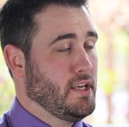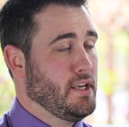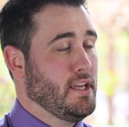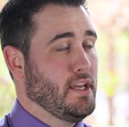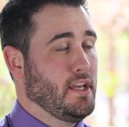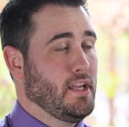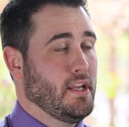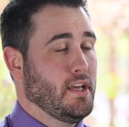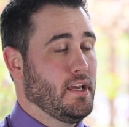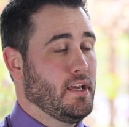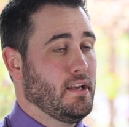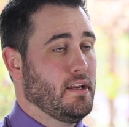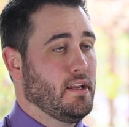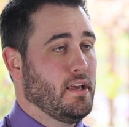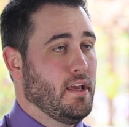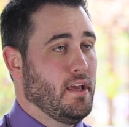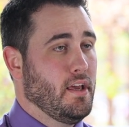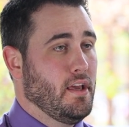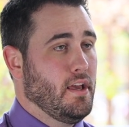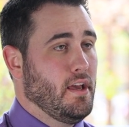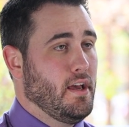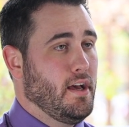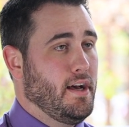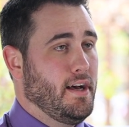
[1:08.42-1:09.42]
needed.
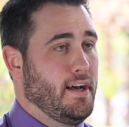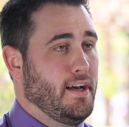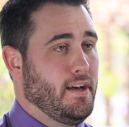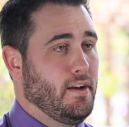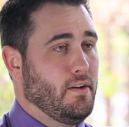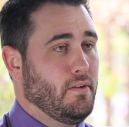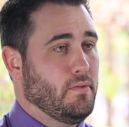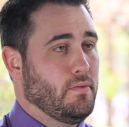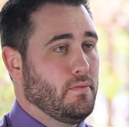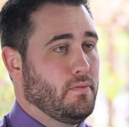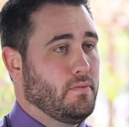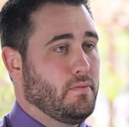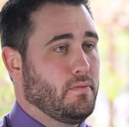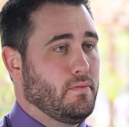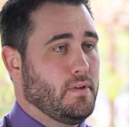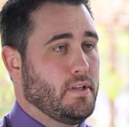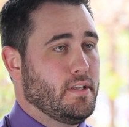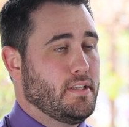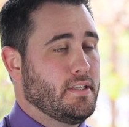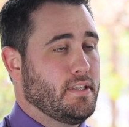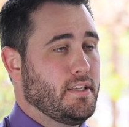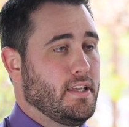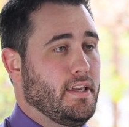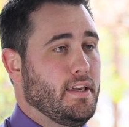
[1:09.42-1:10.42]
Uh, we
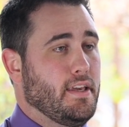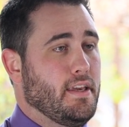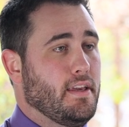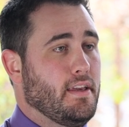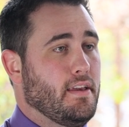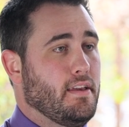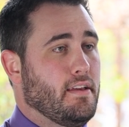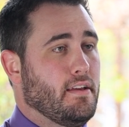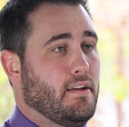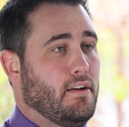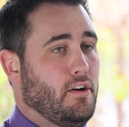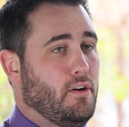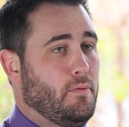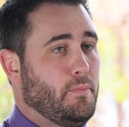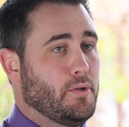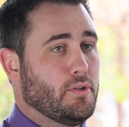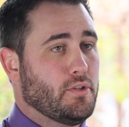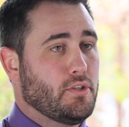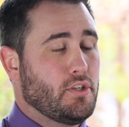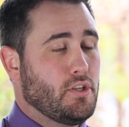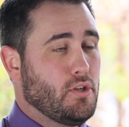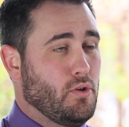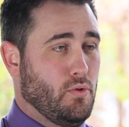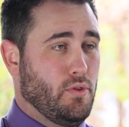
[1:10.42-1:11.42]
see
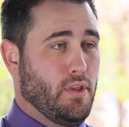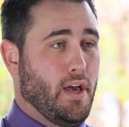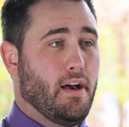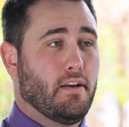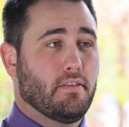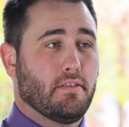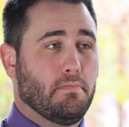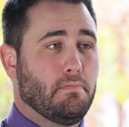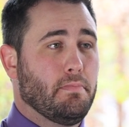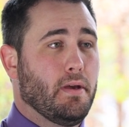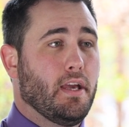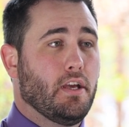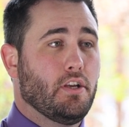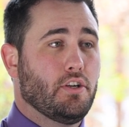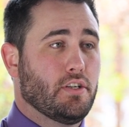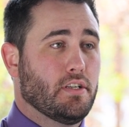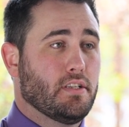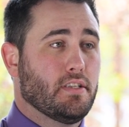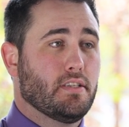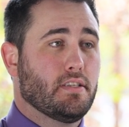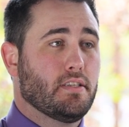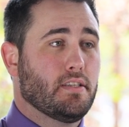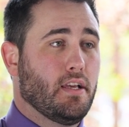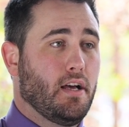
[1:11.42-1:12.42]
almost 2,000
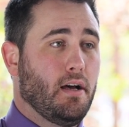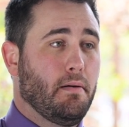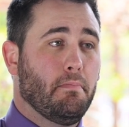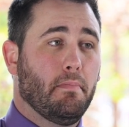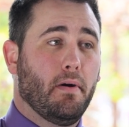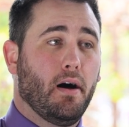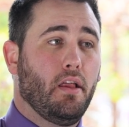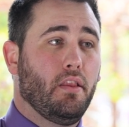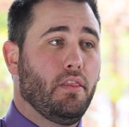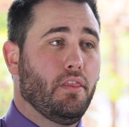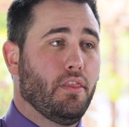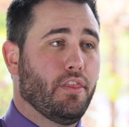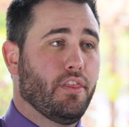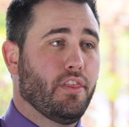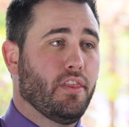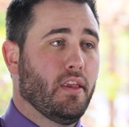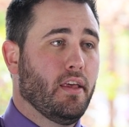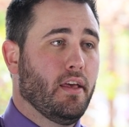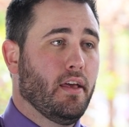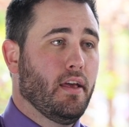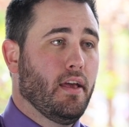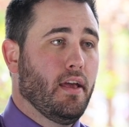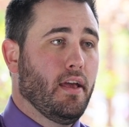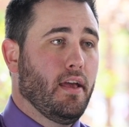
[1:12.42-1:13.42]
patients a month
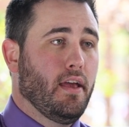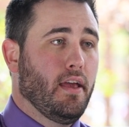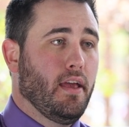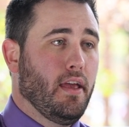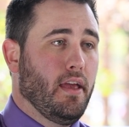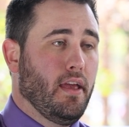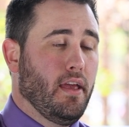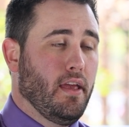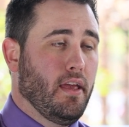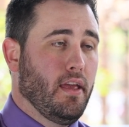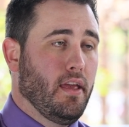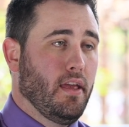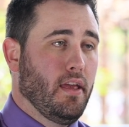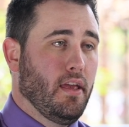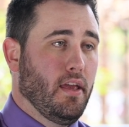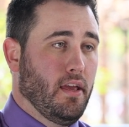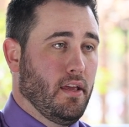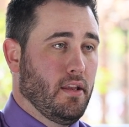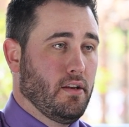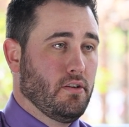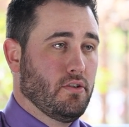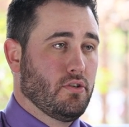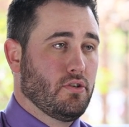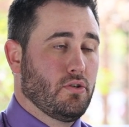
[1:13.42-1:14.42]

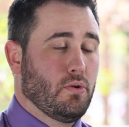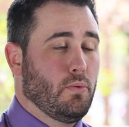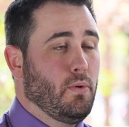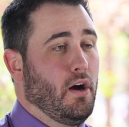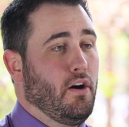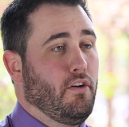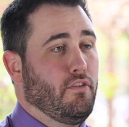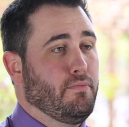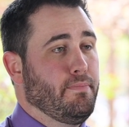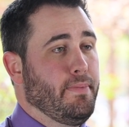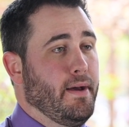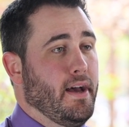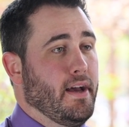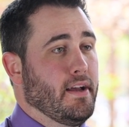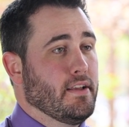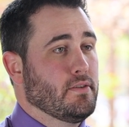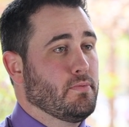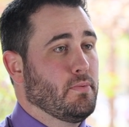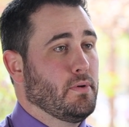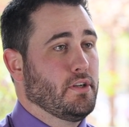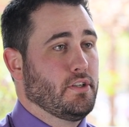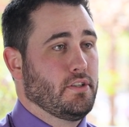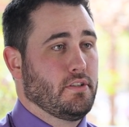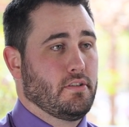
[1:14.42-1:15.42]
in 12
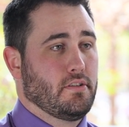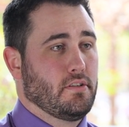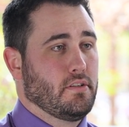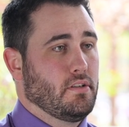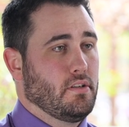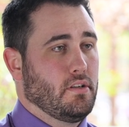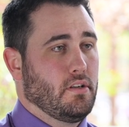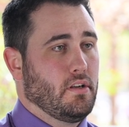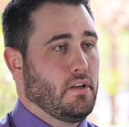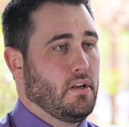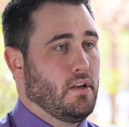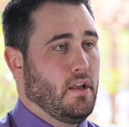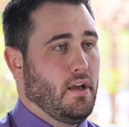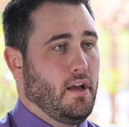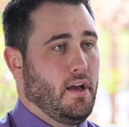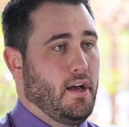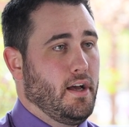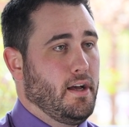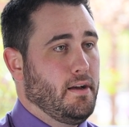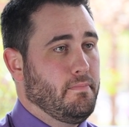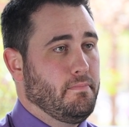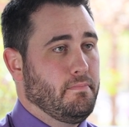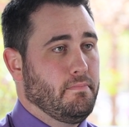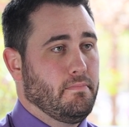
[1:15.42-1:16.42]
beds, which
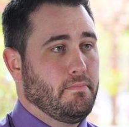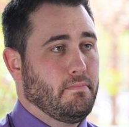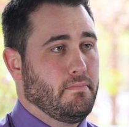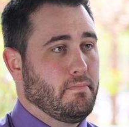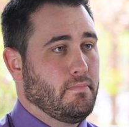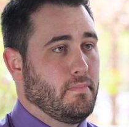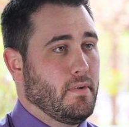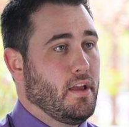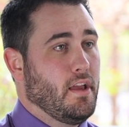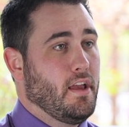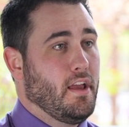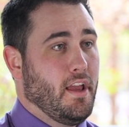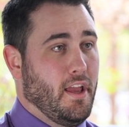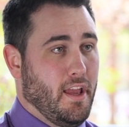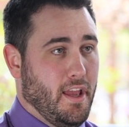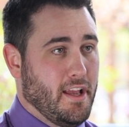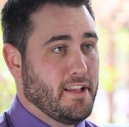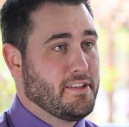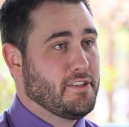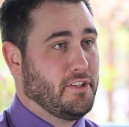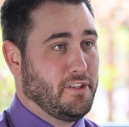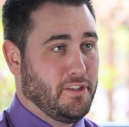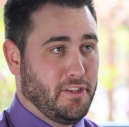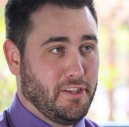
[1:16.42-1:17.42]
um,
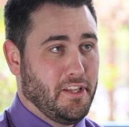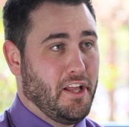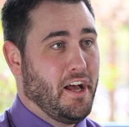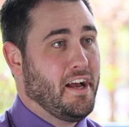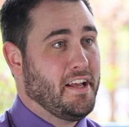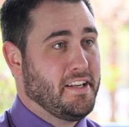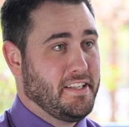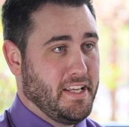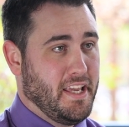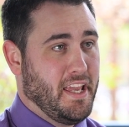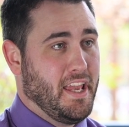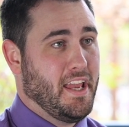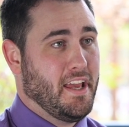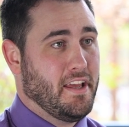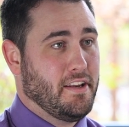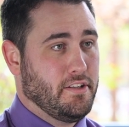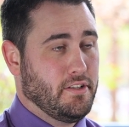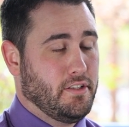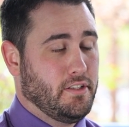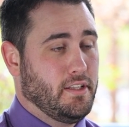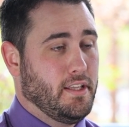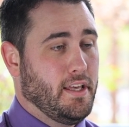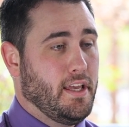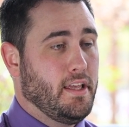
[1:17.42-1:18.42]
it's a lot to
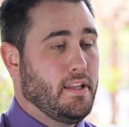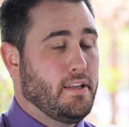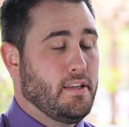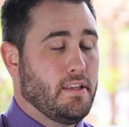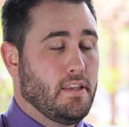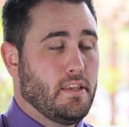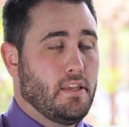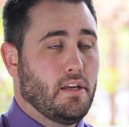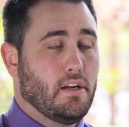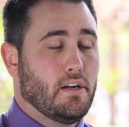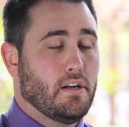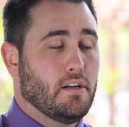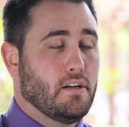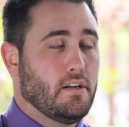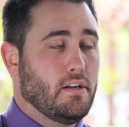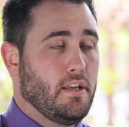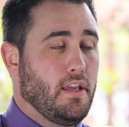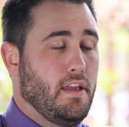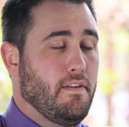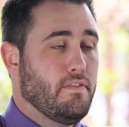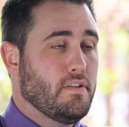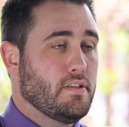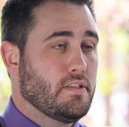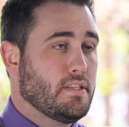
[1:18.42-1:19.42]
handle. And they're
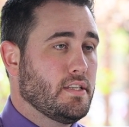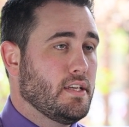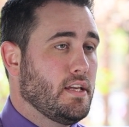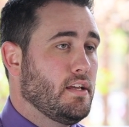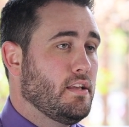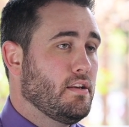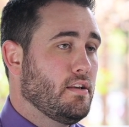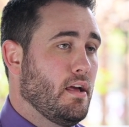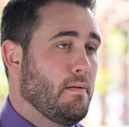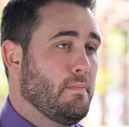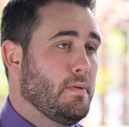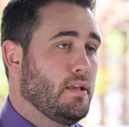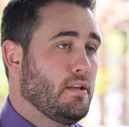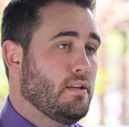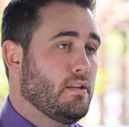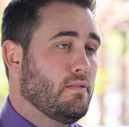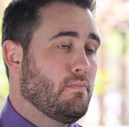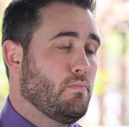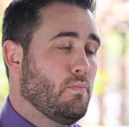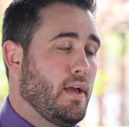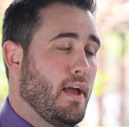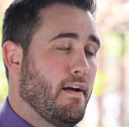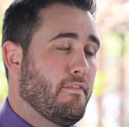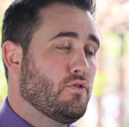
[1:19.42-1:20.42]
even seeing, I mean,
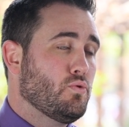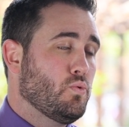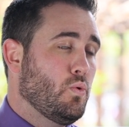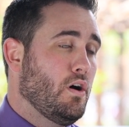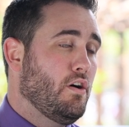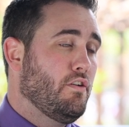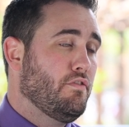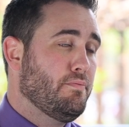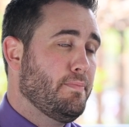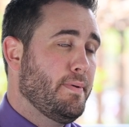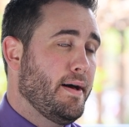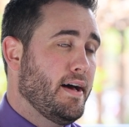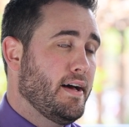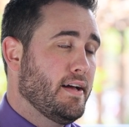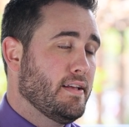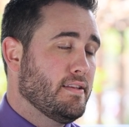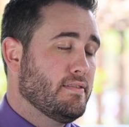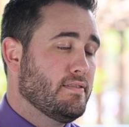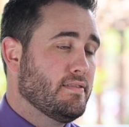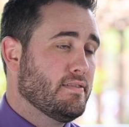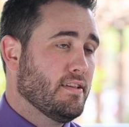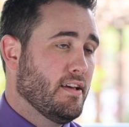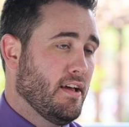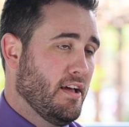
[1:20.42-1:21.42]
we have 12
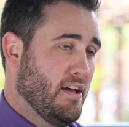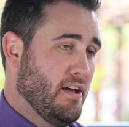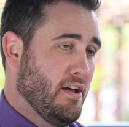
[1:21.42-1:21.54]
beds,